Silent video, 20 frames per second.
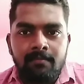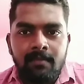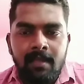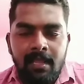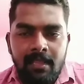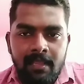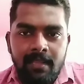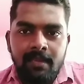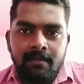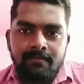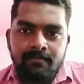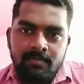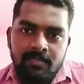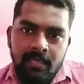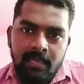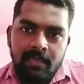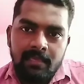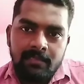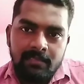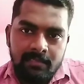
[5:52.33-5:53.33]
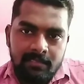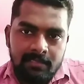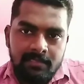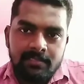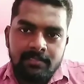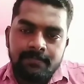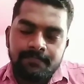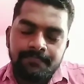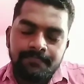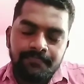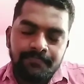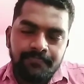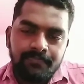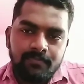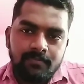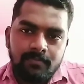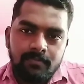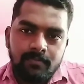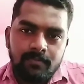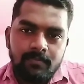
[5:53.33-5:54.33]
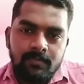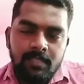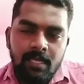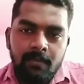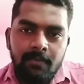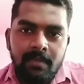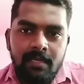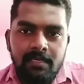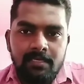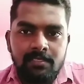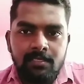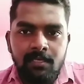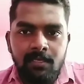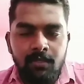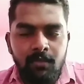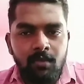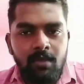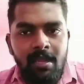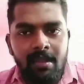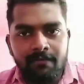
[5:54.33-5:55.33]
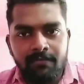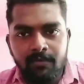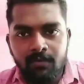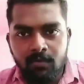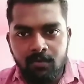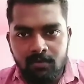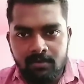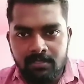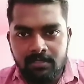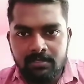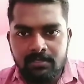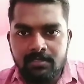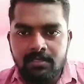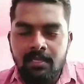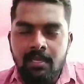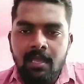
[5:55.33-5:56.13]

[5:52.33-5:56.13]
again I'm saying this because you have to know this.